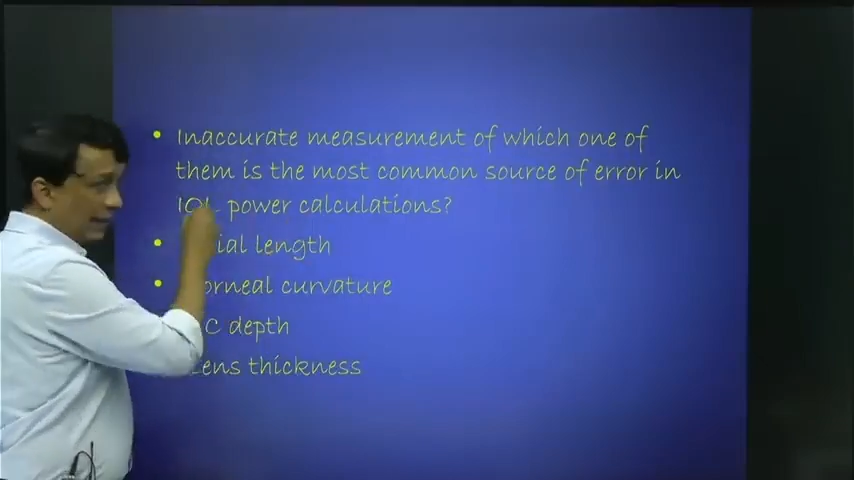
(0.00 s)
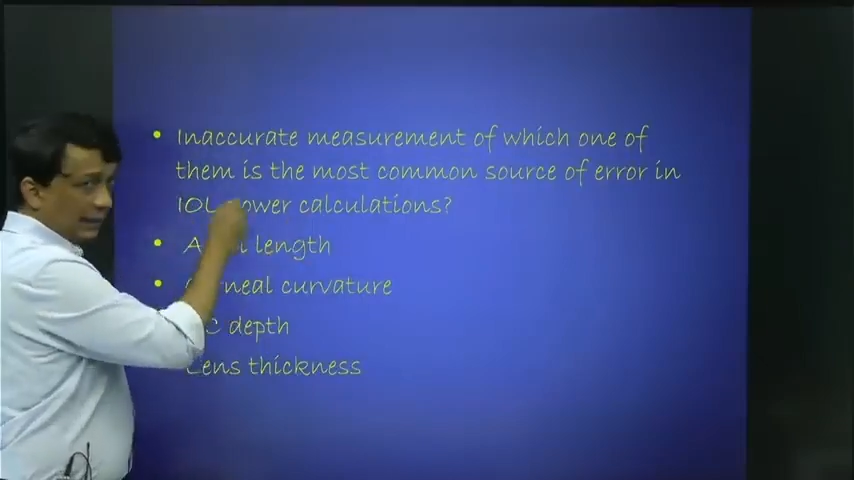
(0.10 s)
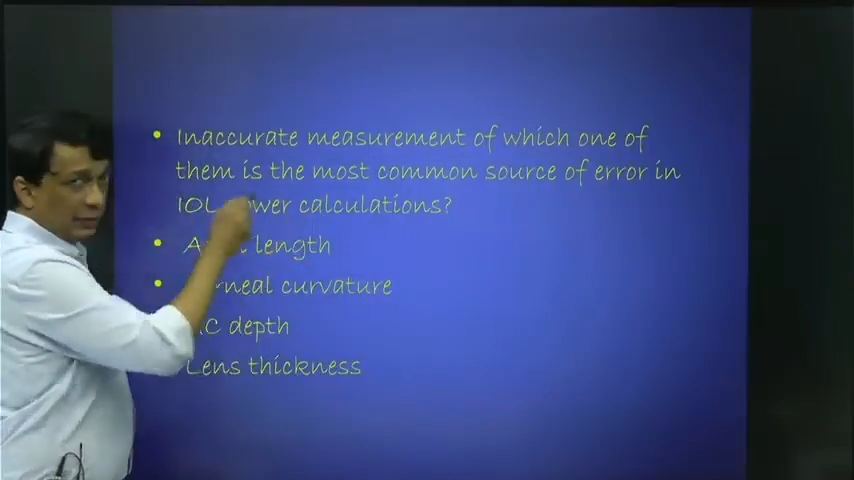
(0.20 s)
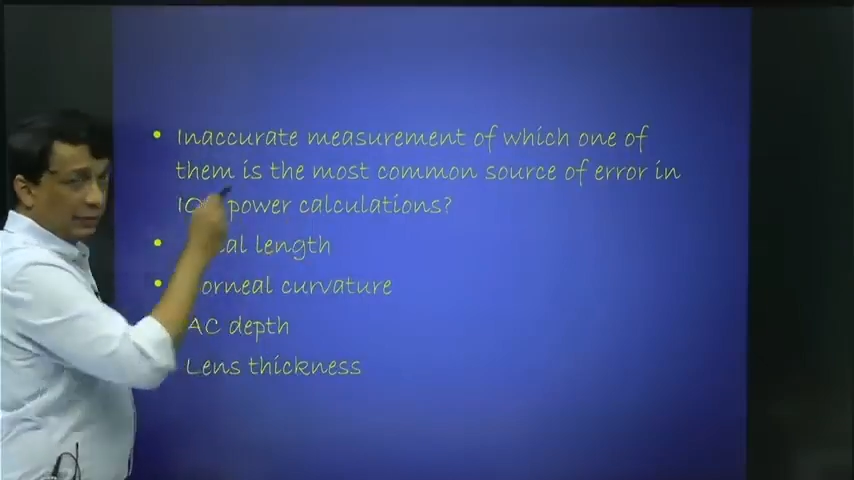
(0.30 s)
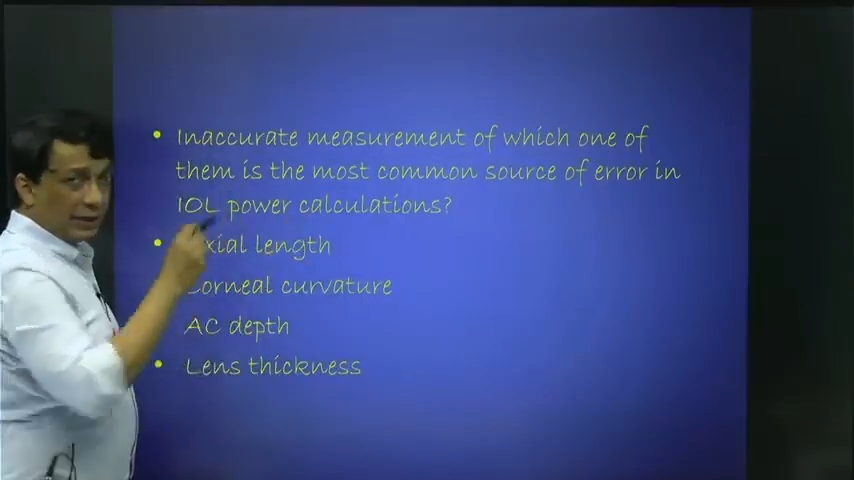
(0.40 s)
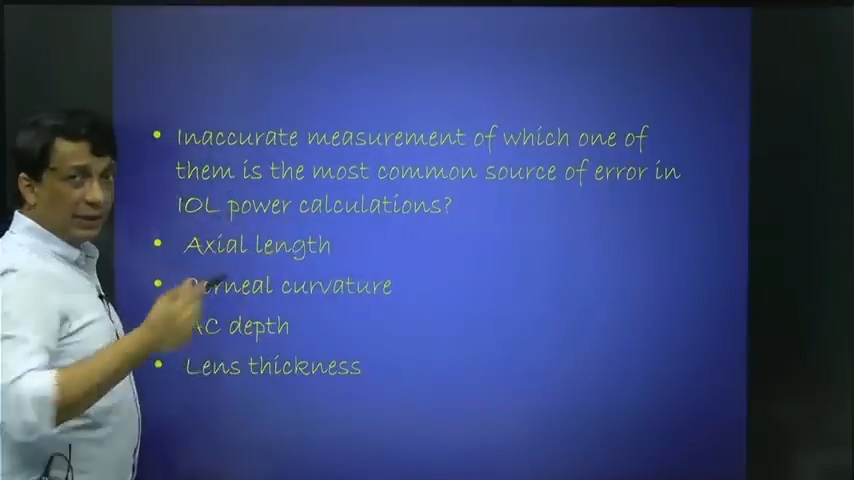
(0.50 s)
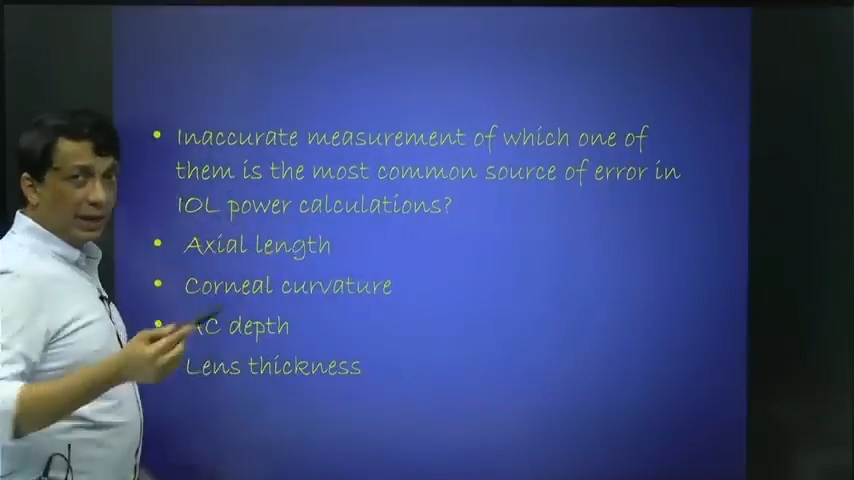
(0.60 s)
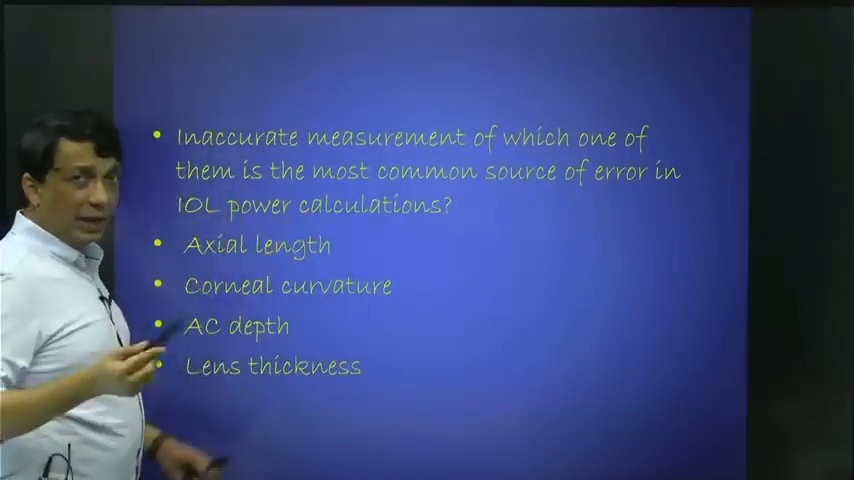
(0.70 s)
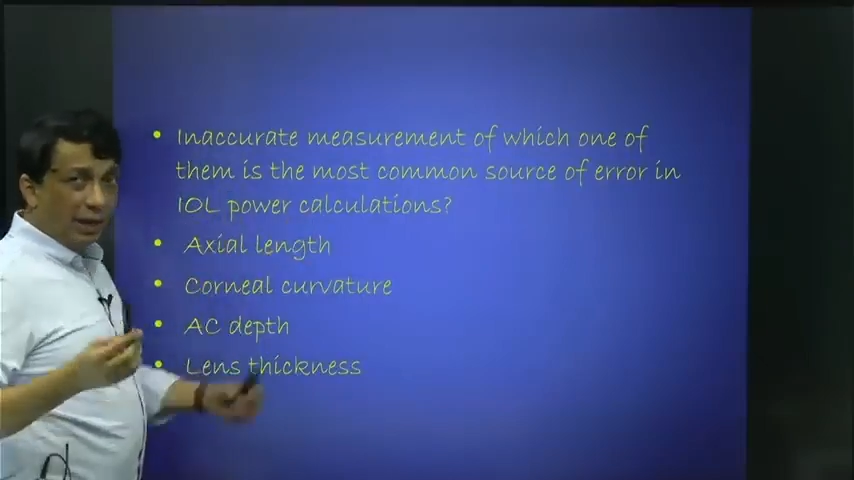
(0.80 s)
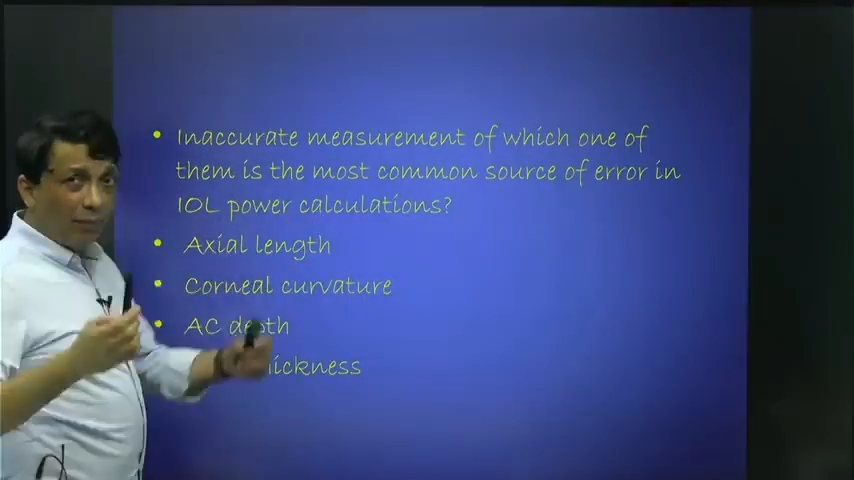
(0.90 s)
length, okay?
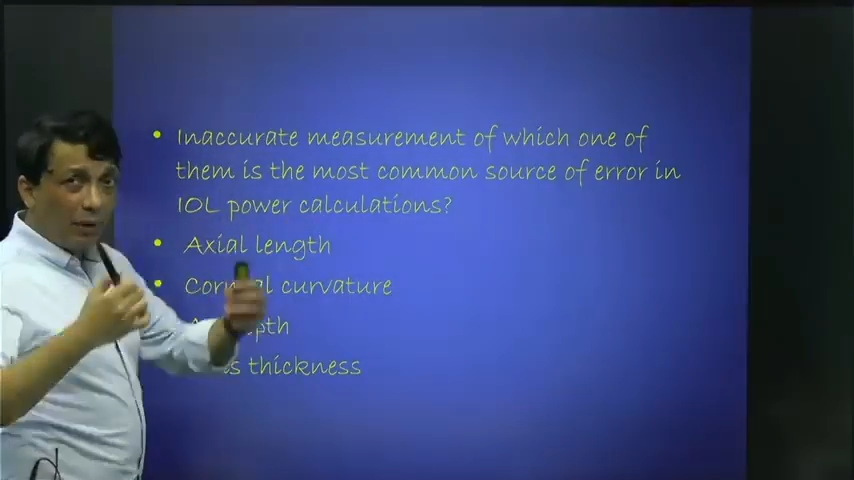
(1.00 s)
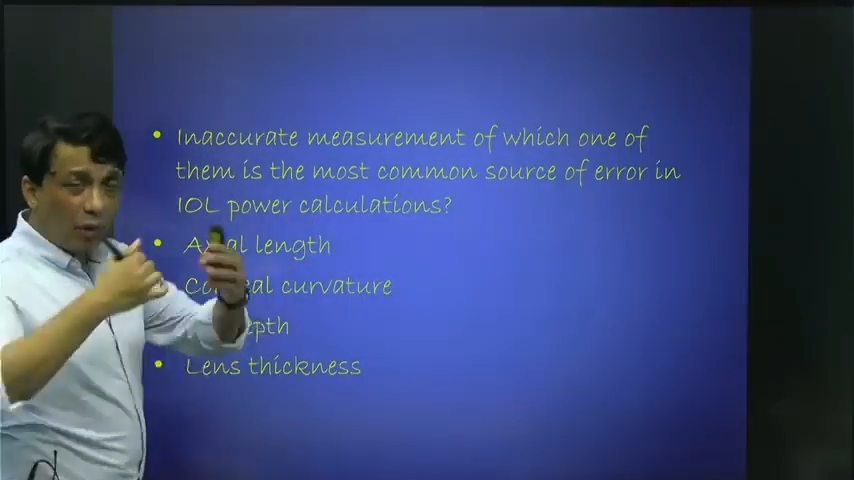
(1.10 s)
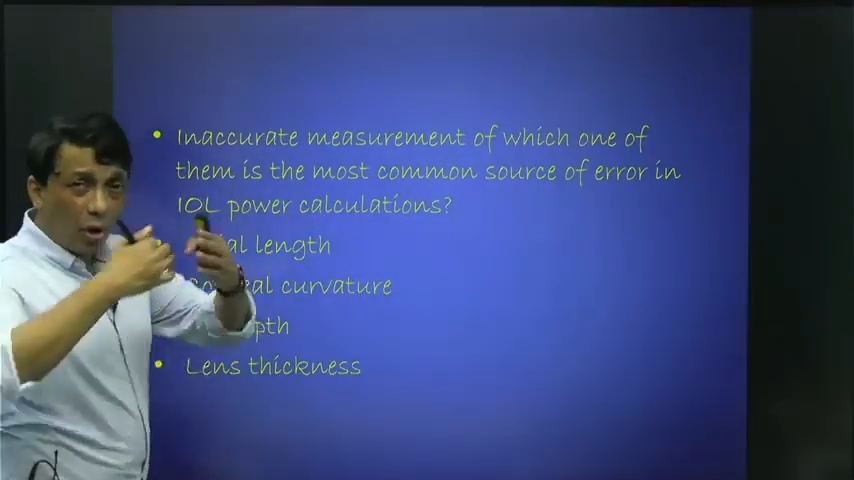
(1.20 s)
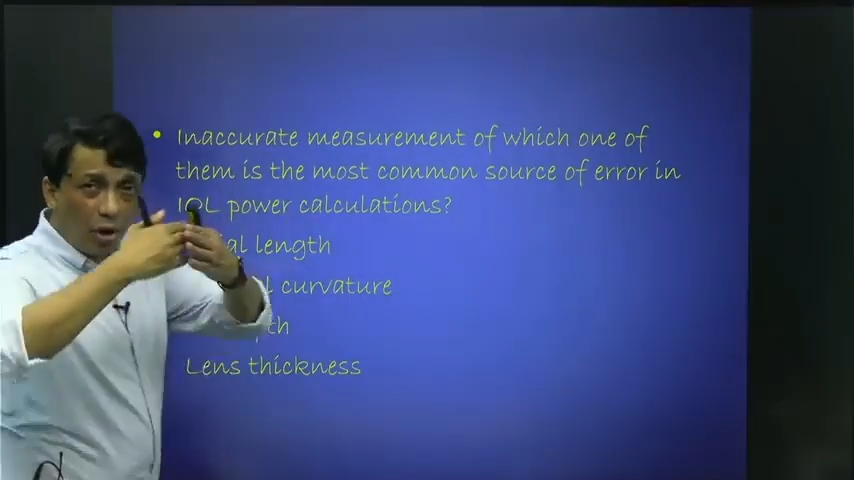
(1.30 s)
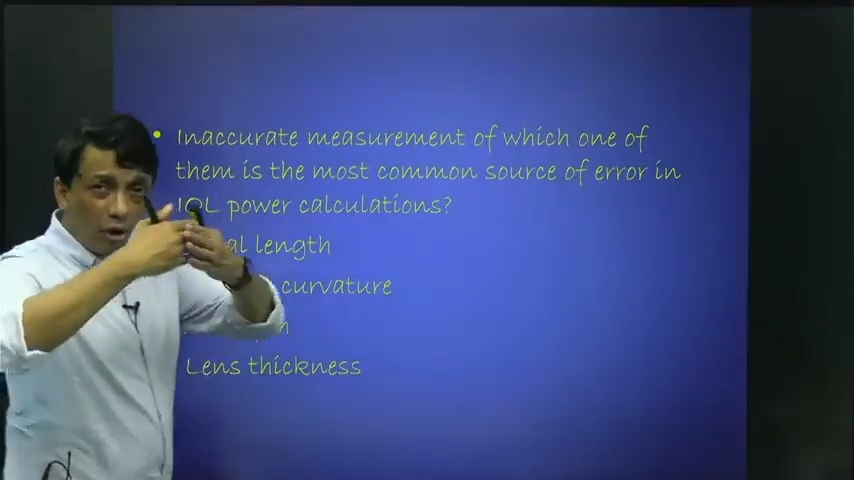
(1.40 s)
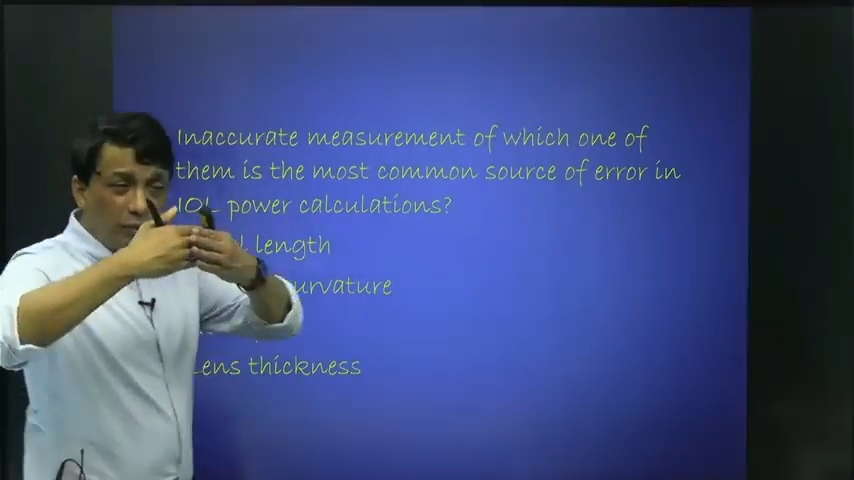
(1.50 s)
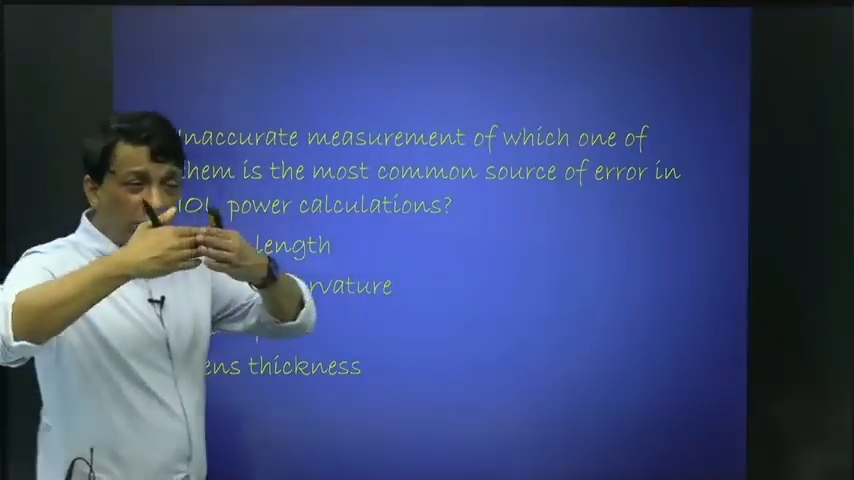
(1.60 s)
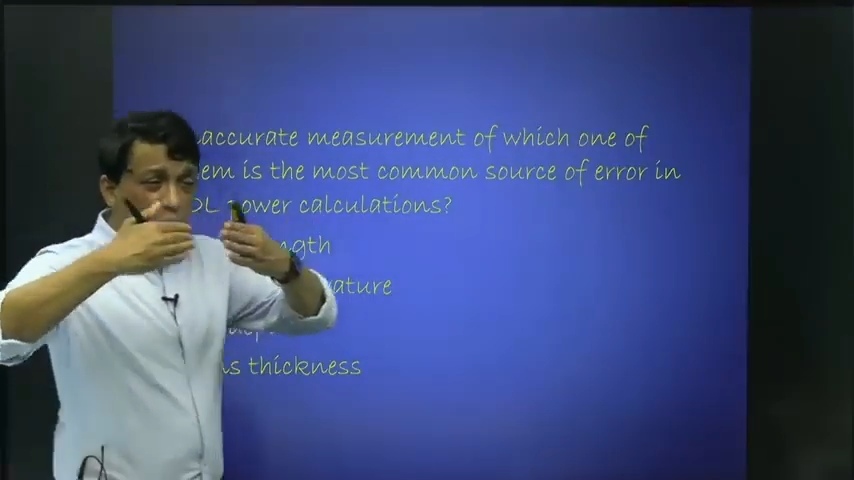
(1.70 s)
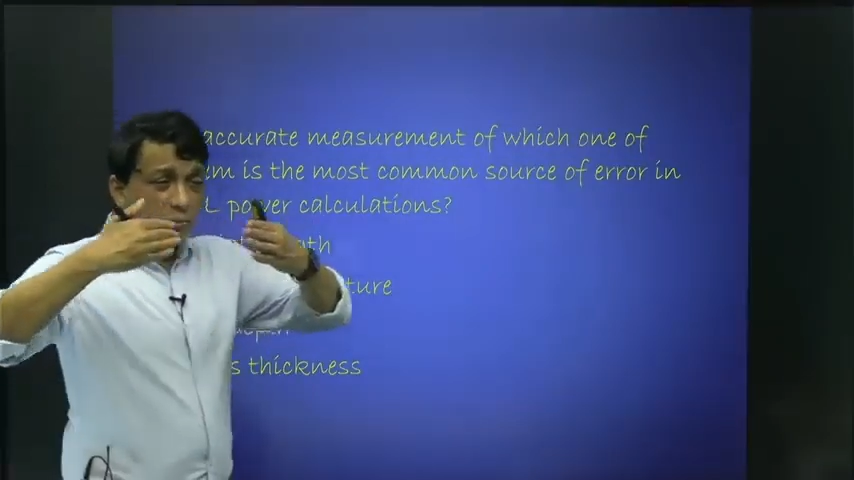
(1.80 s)
Because we need